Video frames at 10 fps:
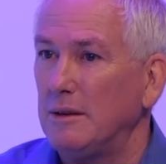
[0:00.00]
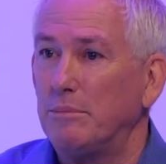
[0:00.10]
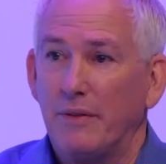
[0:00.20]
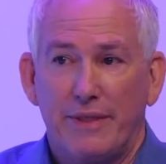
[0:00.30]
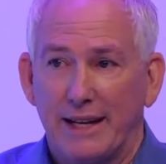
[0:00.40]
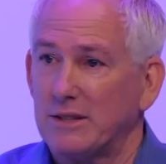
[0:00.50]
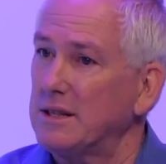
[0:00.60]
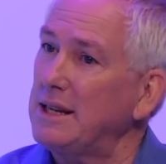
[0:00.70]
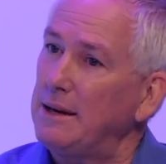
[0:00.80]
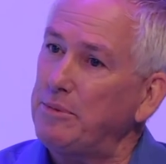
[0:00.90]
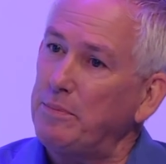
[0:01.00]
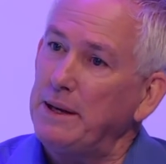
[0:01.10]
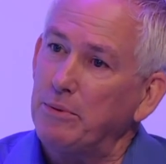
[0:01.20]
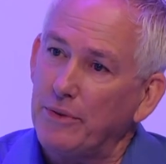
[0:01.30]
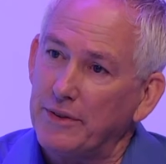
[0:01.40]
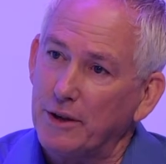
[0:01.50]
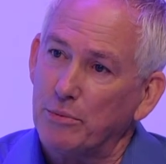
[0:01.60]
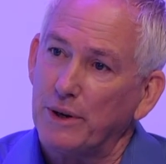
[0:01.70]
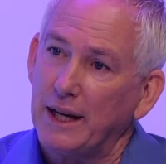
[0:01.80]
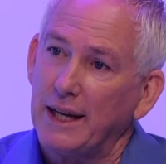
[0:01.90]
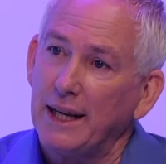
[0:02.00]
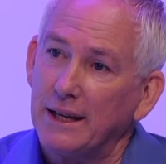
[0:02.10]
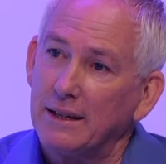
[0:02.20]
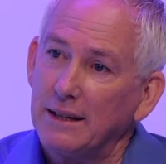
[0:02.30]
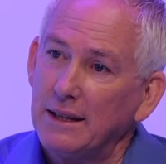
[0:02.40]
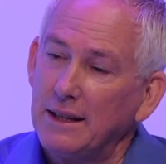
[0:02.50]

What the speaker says: but that's the type of people that they're bringing in.